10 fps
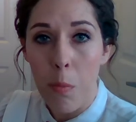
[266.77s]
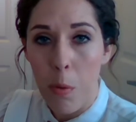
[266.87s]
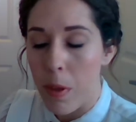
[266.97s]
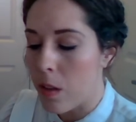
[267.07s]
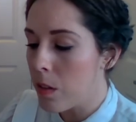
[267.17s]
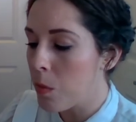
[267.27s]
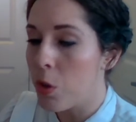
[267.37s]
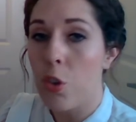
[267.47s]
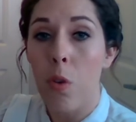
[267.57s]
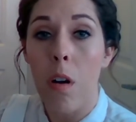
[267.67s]
automobiles,
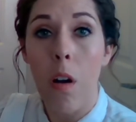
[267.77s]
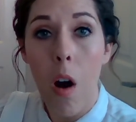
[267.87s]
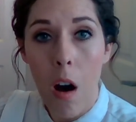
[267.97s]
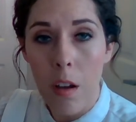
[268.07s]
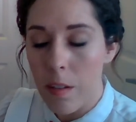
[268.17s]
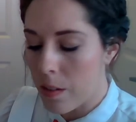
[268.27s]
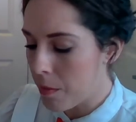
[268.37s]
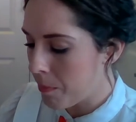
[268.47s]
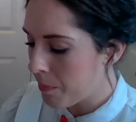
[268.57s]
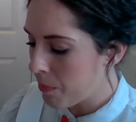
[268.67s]
which you call cars.
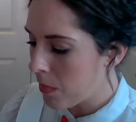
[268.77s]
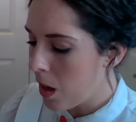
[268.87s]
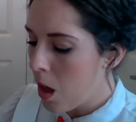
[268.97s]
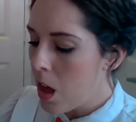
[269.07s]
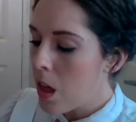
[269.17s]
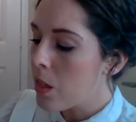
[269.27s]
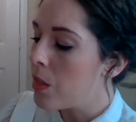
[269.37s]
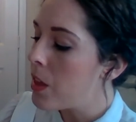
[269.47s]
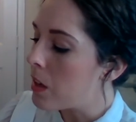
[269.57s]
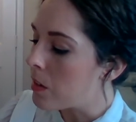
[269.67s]

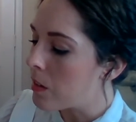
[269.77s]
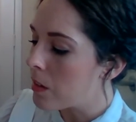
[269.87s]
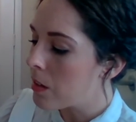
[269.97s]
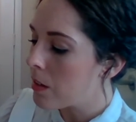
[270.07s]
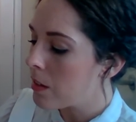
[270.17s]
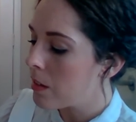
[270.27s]
This